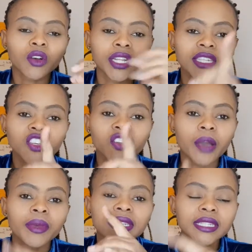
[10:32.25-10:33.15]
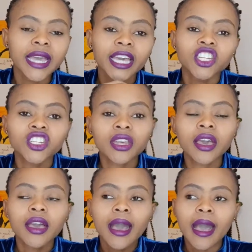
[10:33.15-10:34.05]
On Instagram it's tax
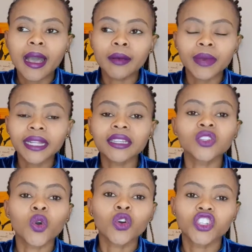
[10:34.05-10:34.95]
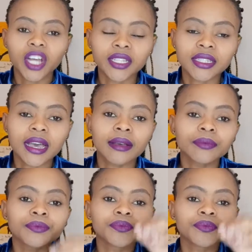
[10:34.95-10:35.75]
_shelter.